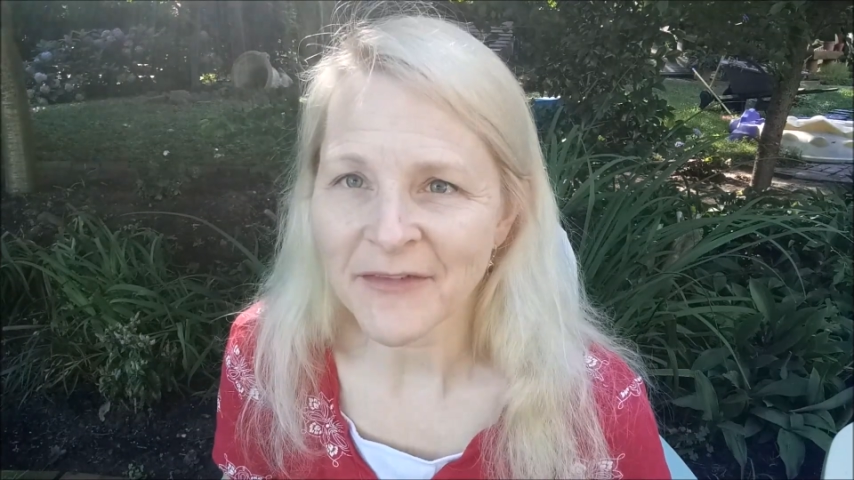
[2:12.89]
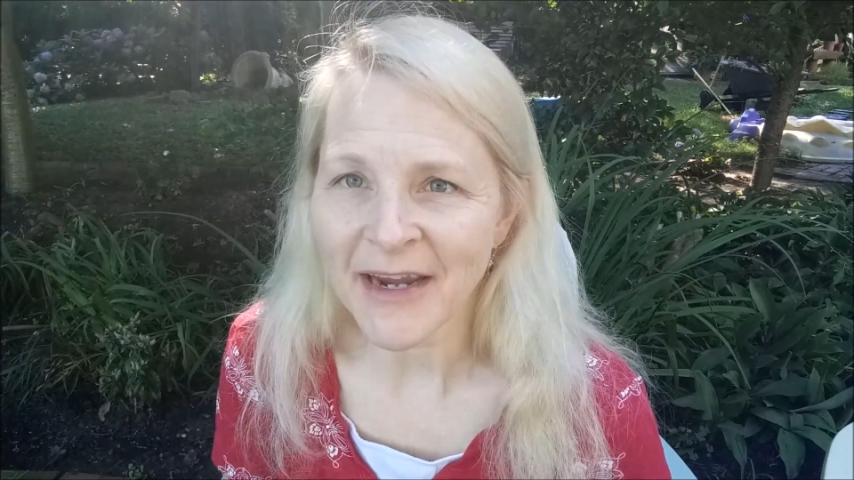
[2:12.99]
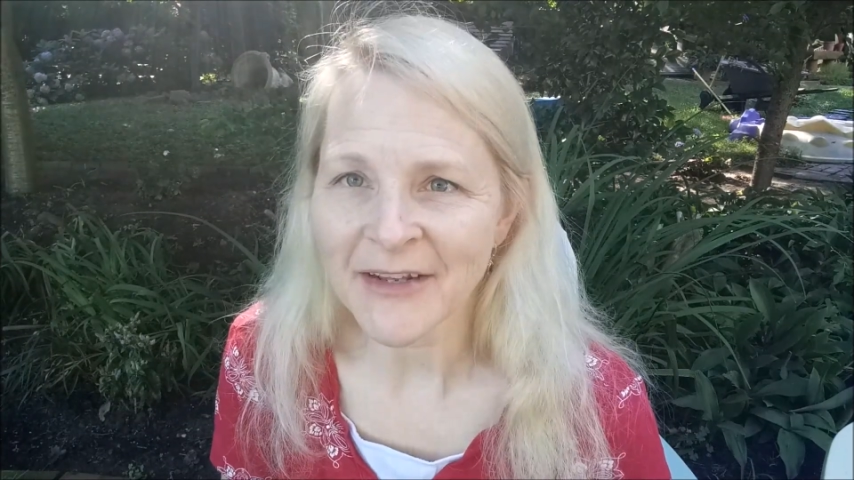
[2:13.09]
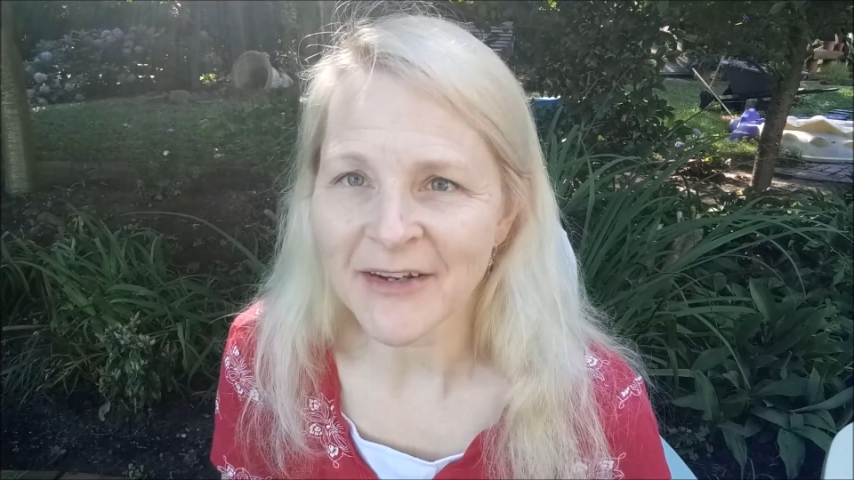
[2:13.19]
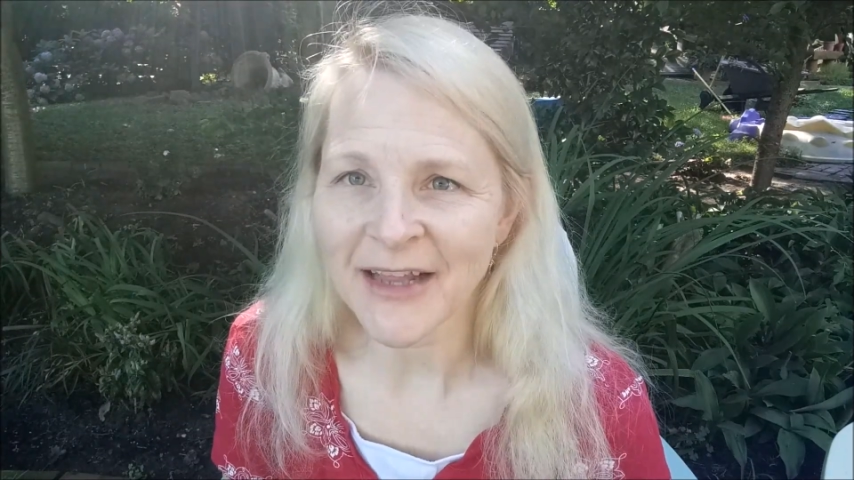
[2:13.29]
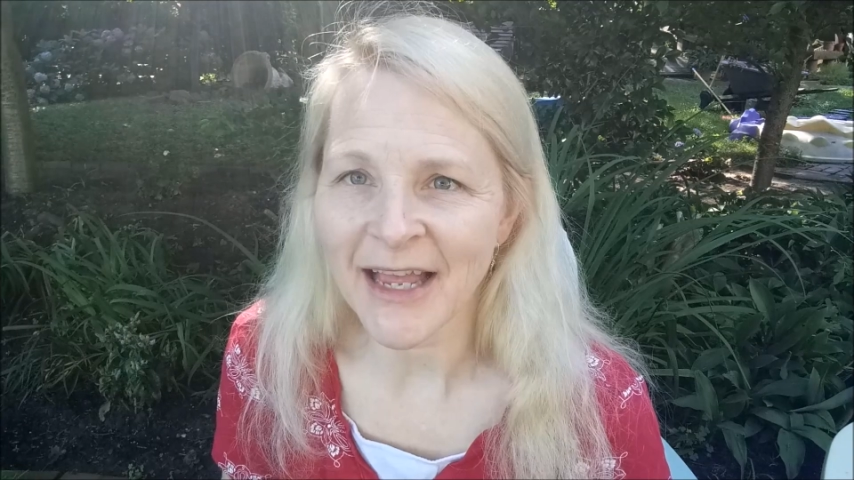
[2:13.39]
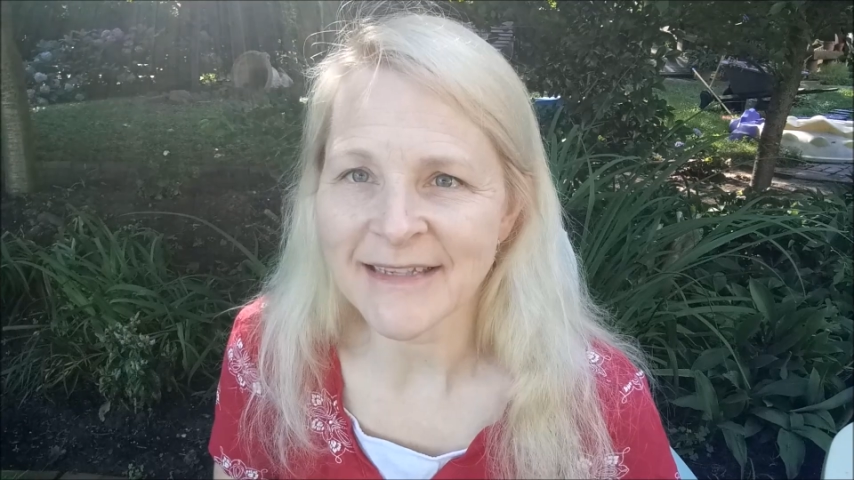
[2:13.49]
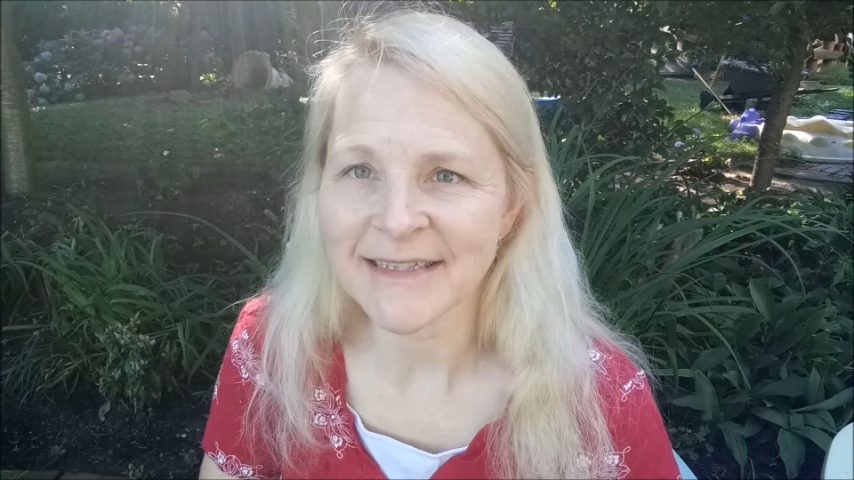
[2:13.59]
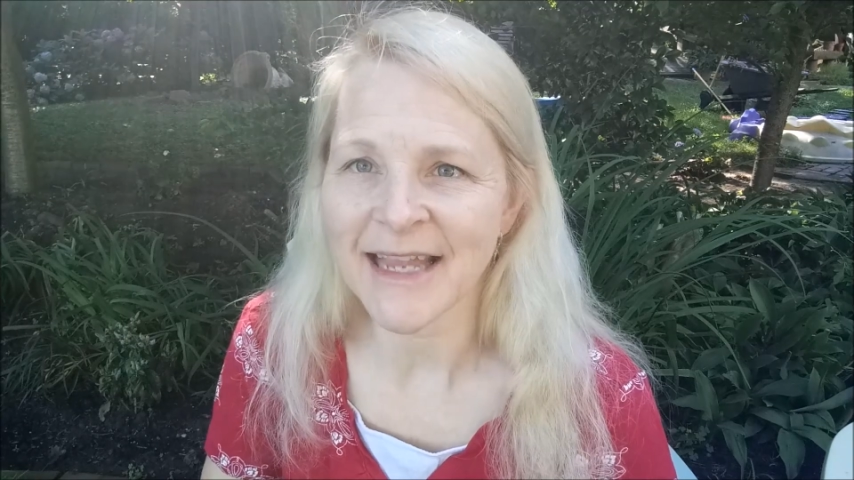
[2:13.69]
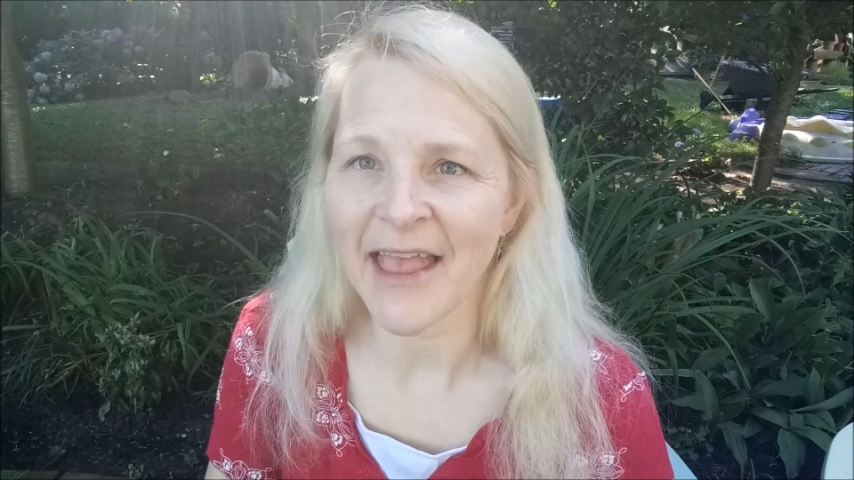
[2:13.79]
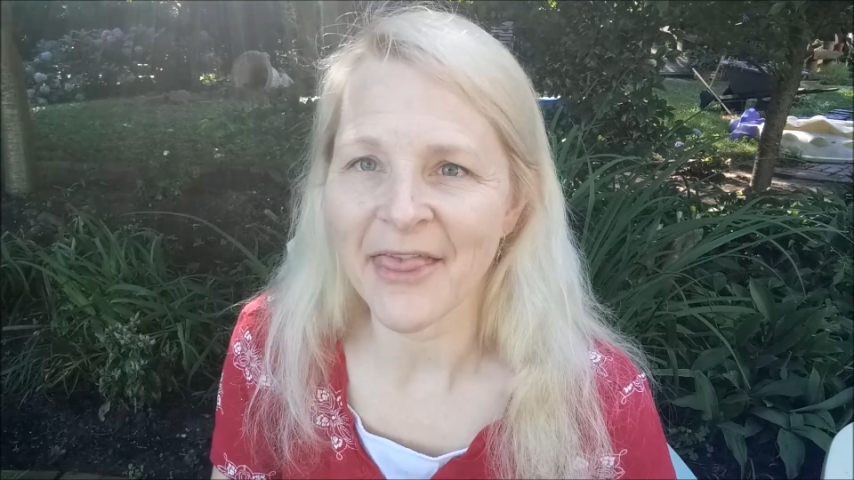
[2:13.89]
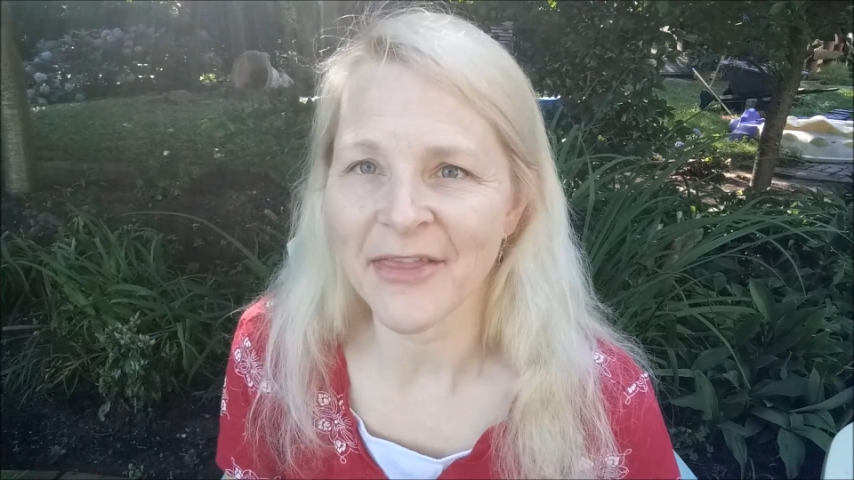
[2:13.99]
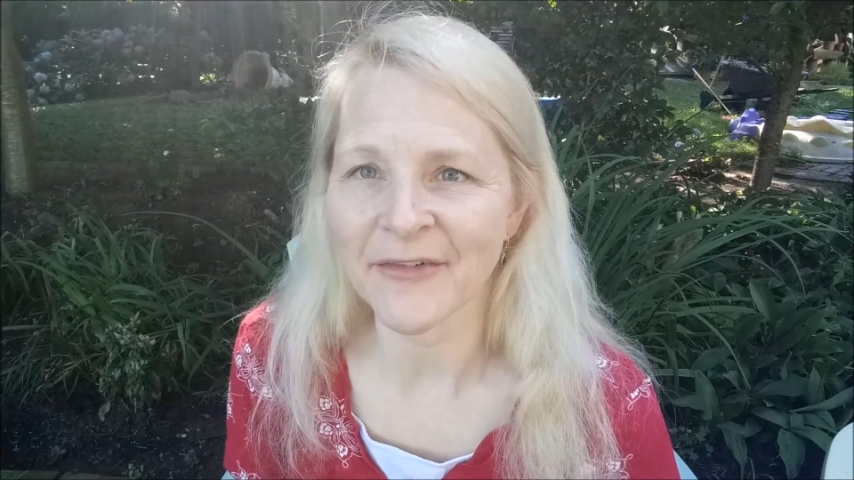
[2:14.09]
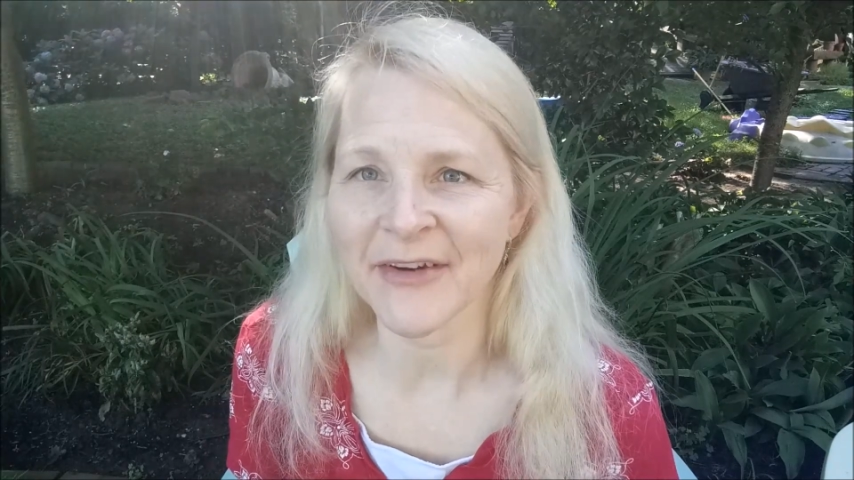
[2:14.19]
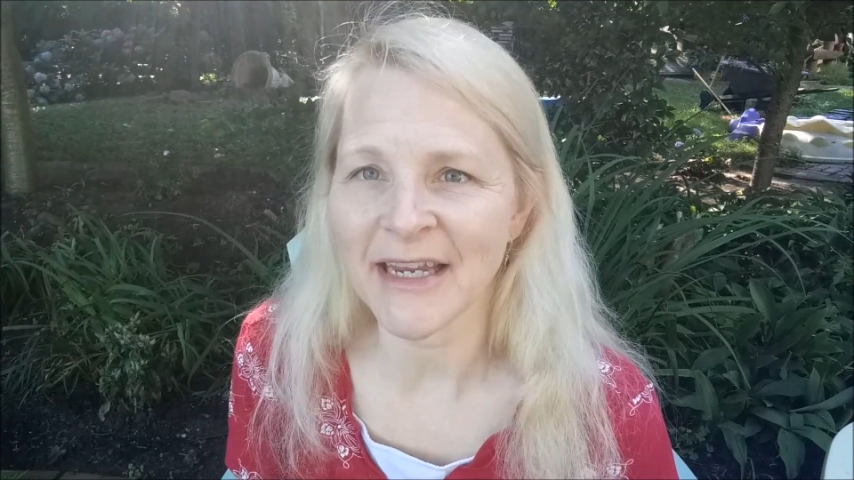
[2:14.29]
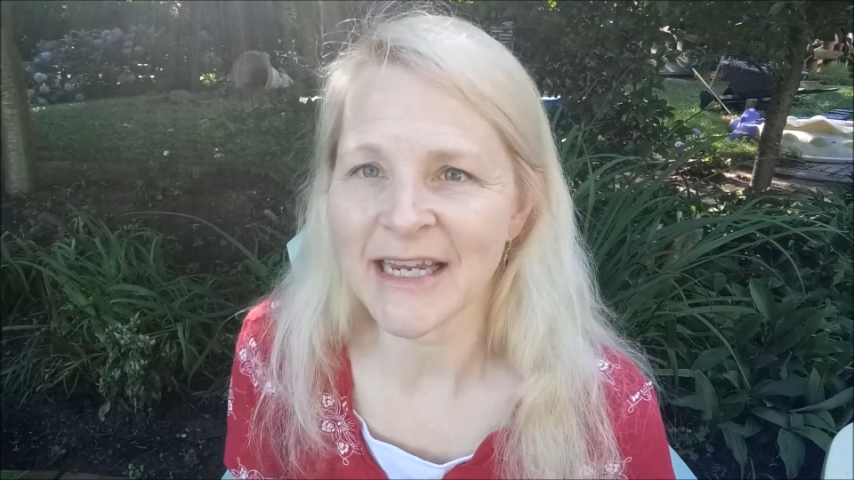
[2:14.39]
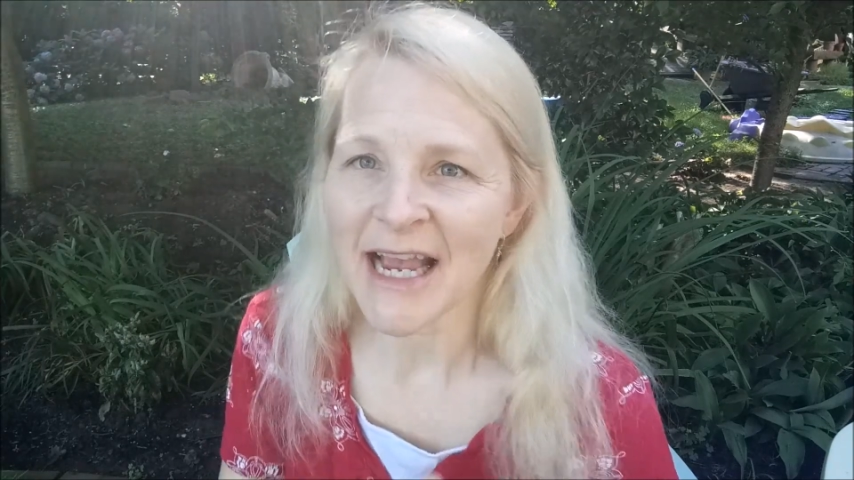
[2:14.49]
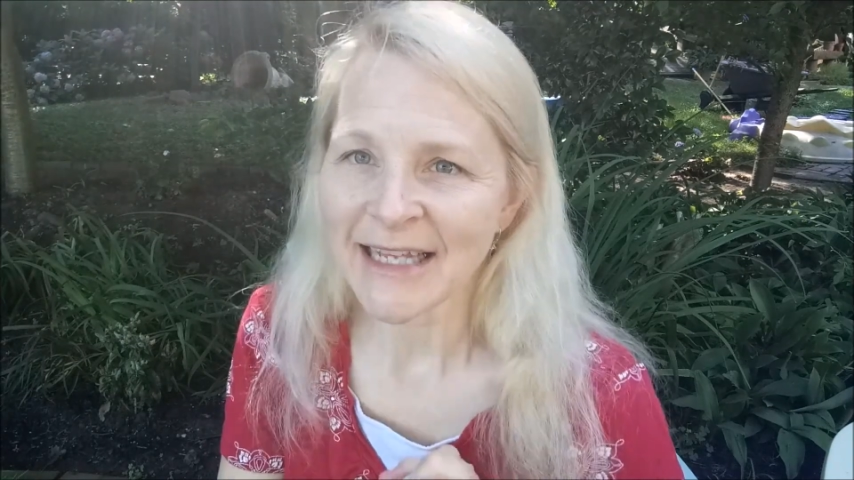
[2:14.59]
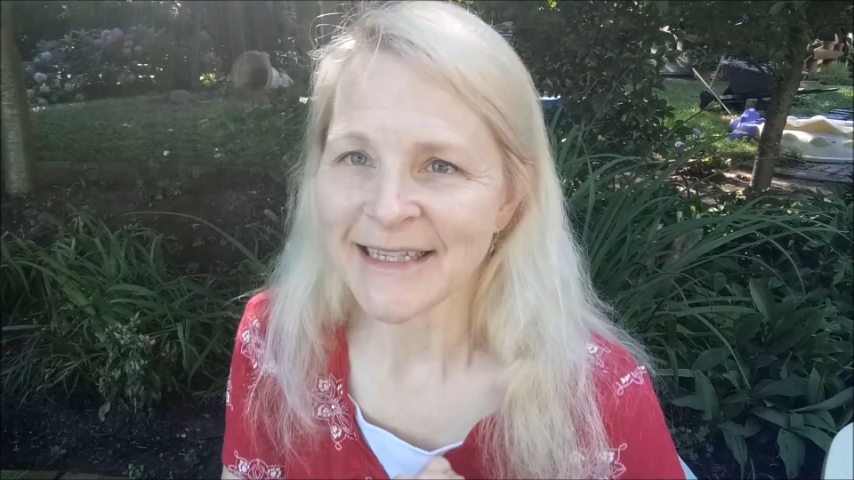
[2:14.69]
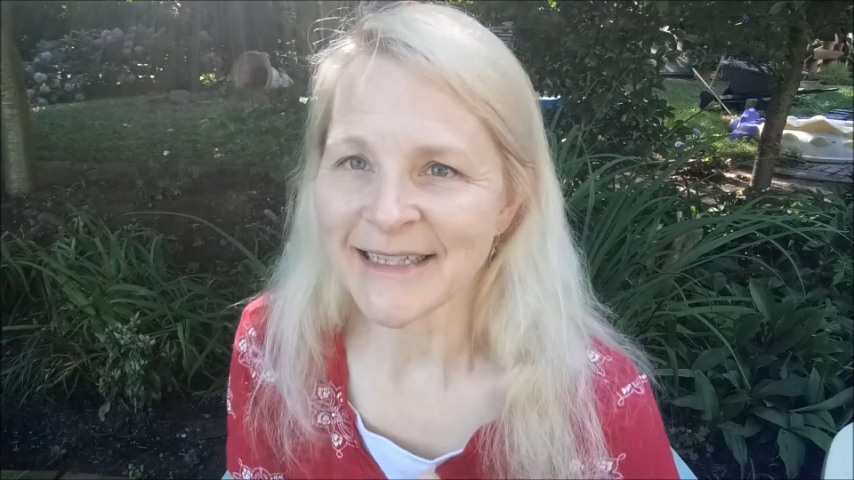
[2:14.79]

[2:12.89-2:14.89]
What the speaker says: of regular glasses and three